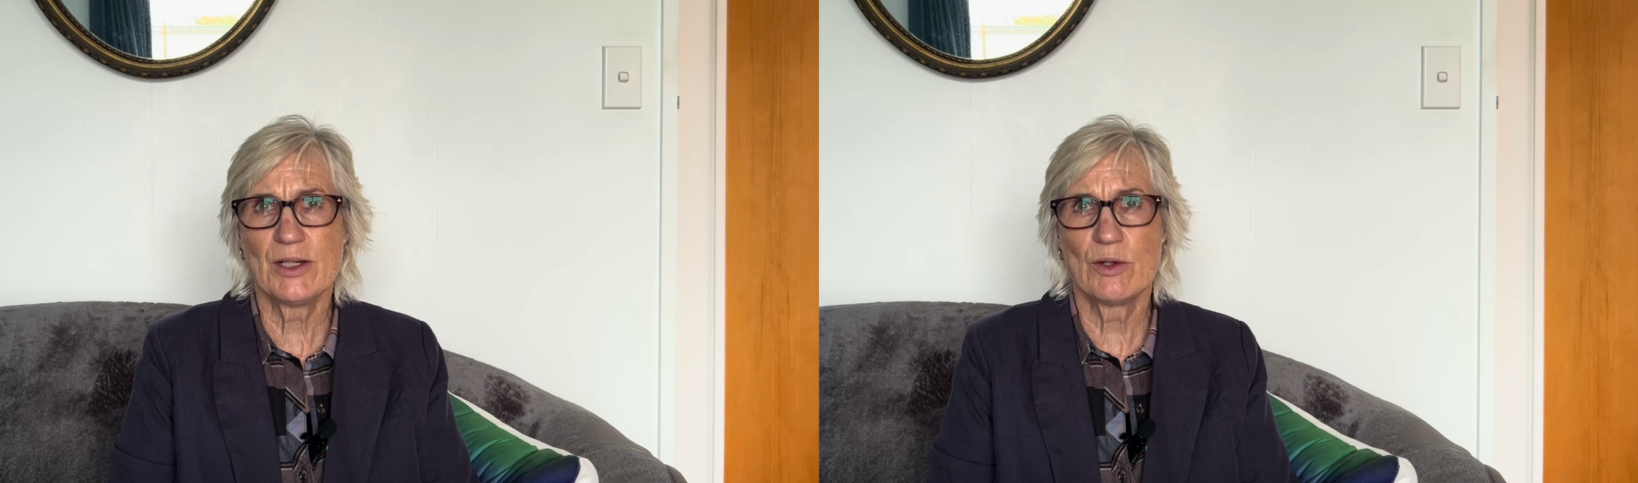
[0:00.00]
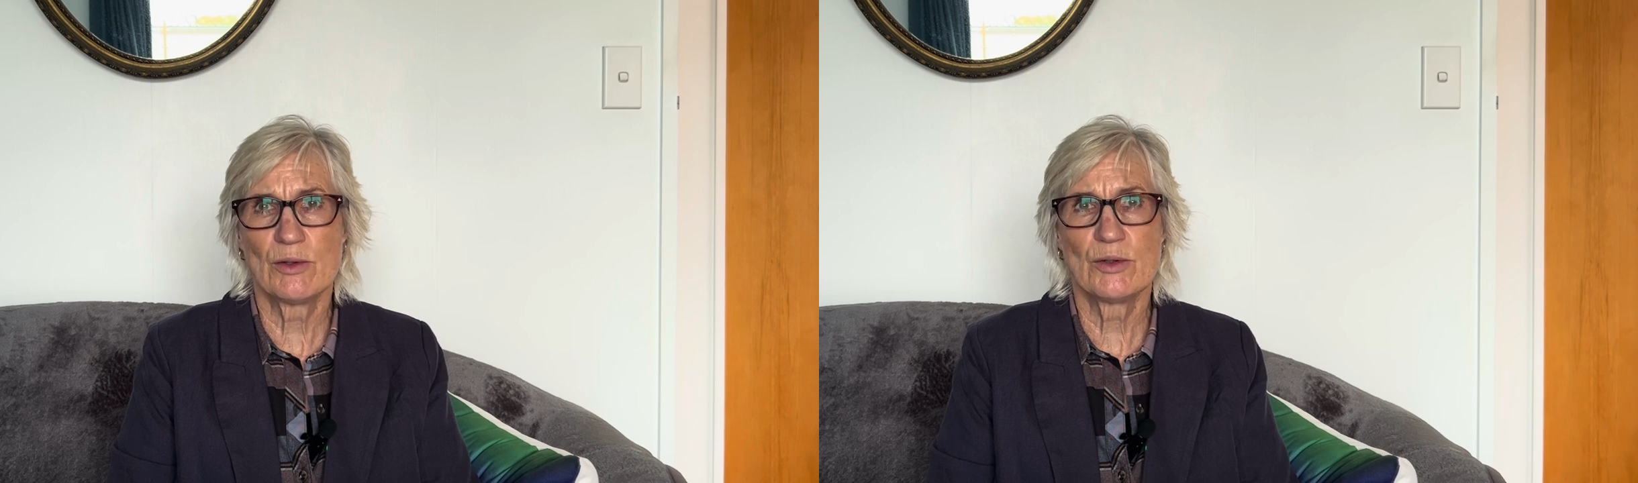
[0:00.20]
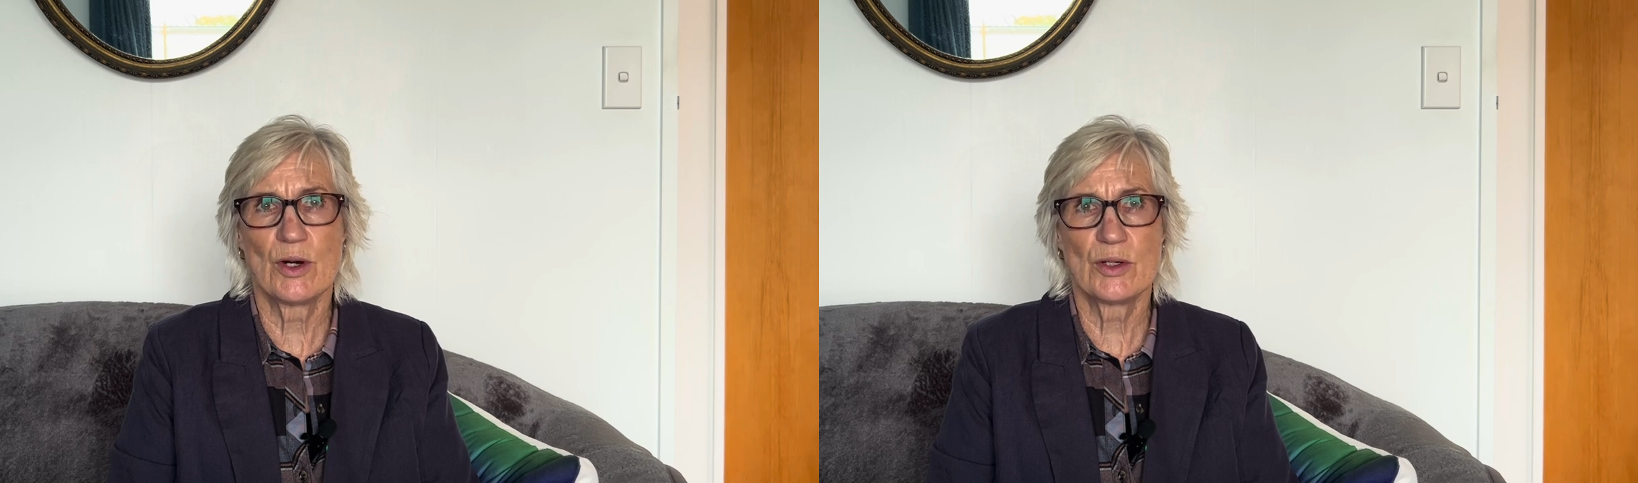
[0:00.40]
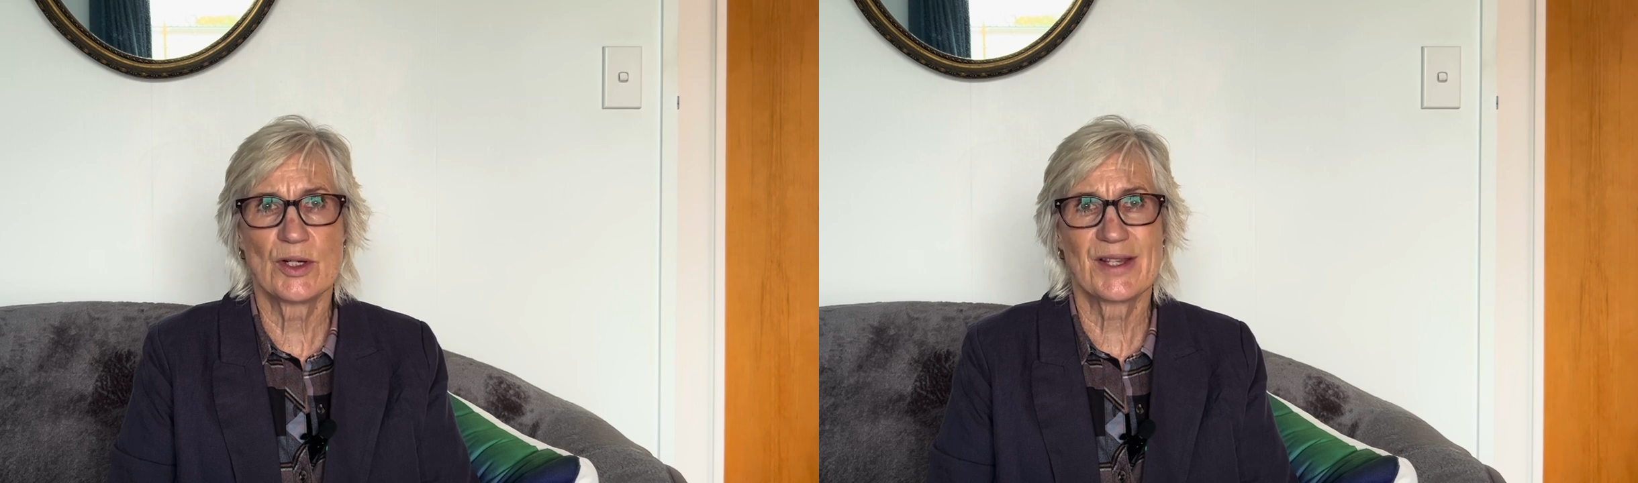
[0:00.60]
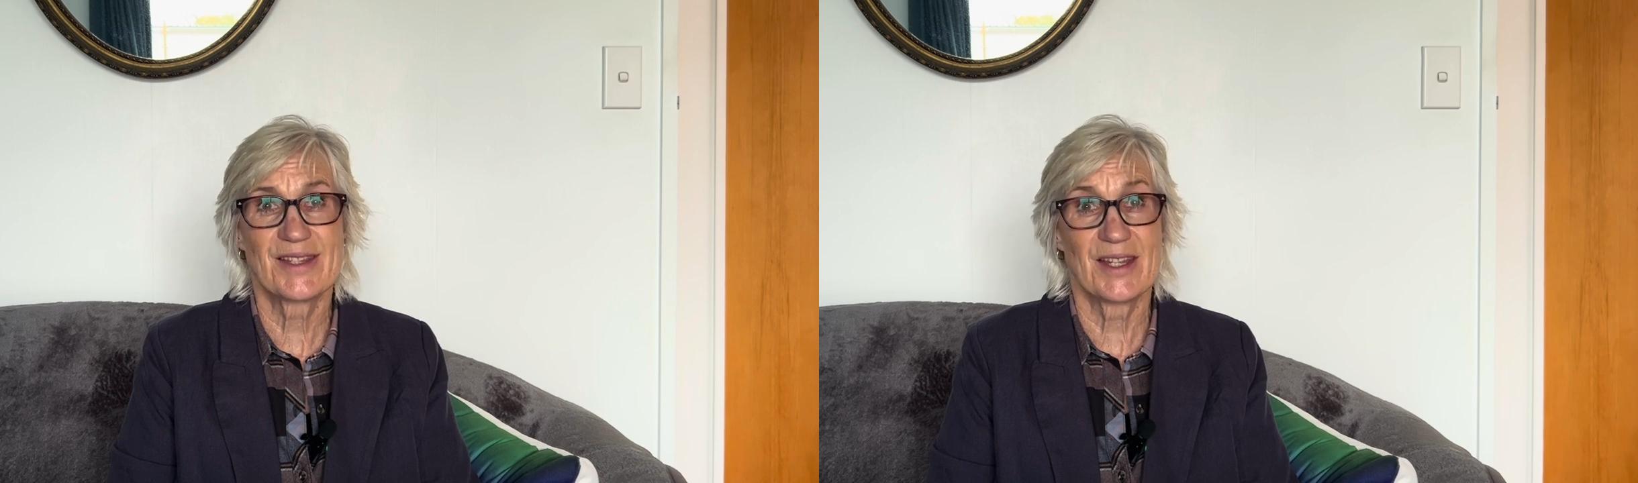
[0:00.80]
not
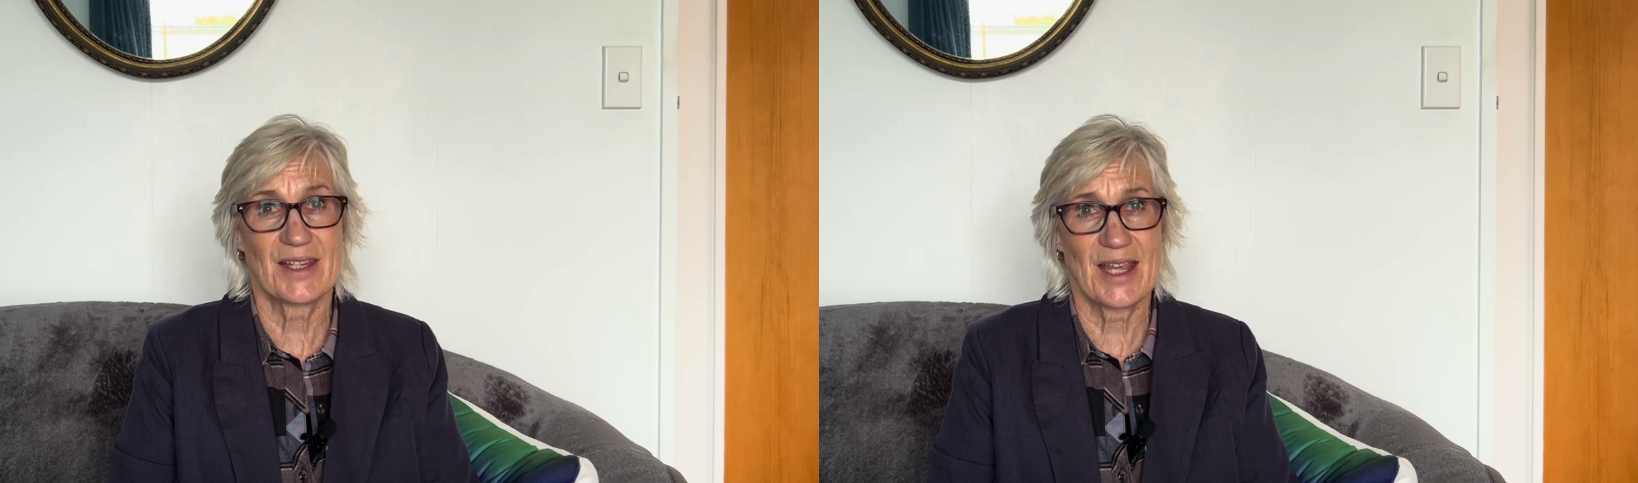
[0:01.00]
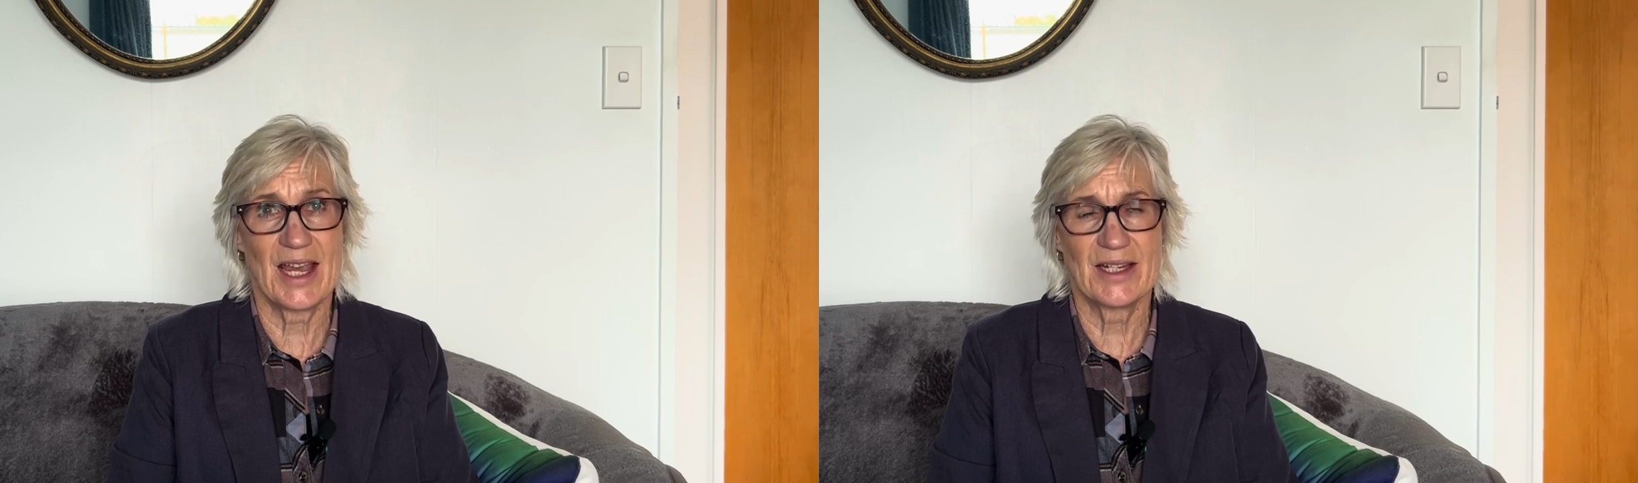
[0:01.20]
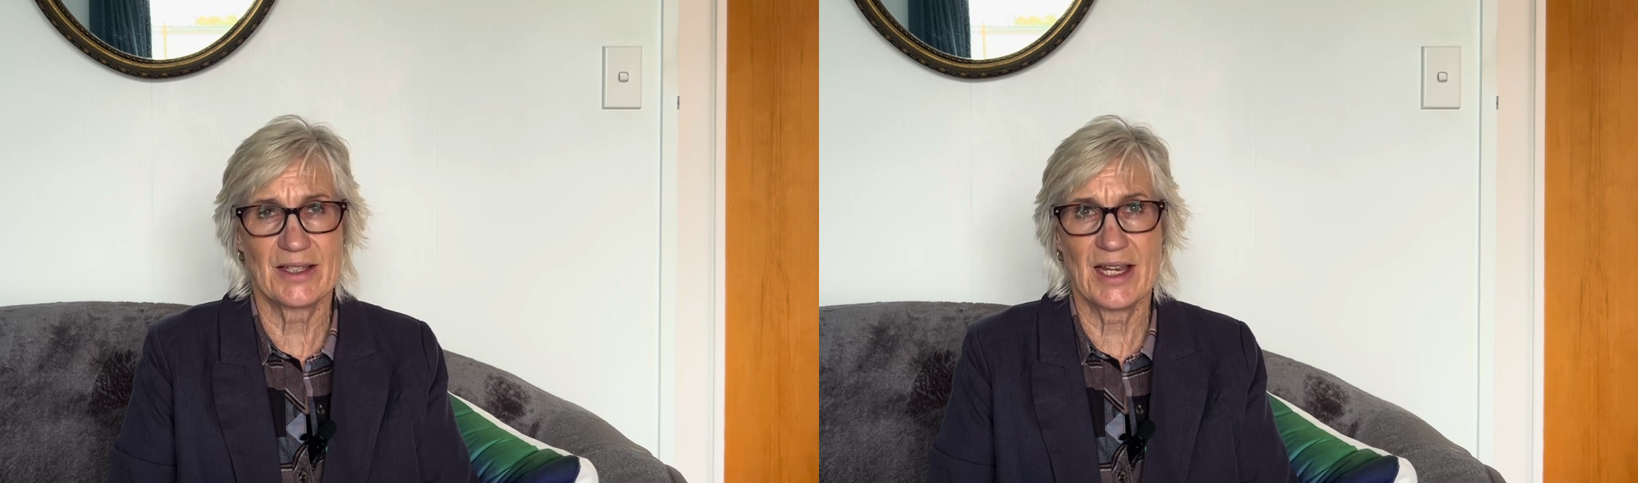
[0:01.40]
notice that cat